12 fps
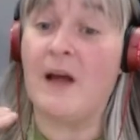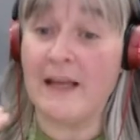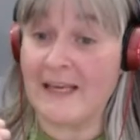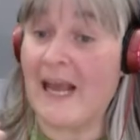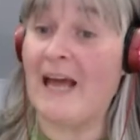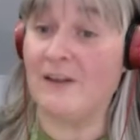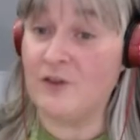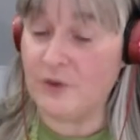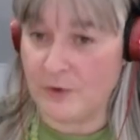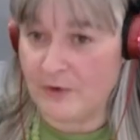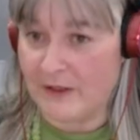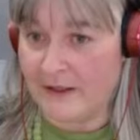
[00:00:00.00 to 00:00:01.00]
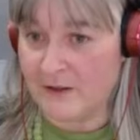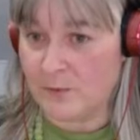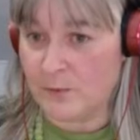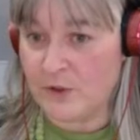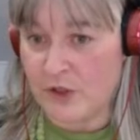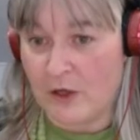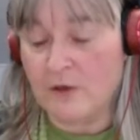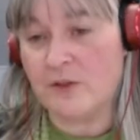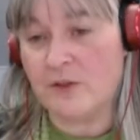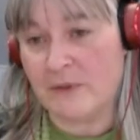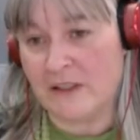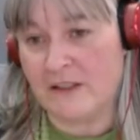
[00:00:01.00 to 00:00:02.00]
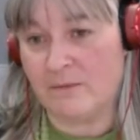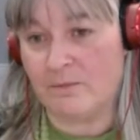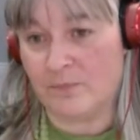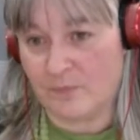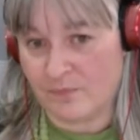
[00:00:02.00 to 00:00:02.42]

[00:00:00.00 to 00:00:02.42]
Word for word: I can do that, which ultimately, mm-hmm.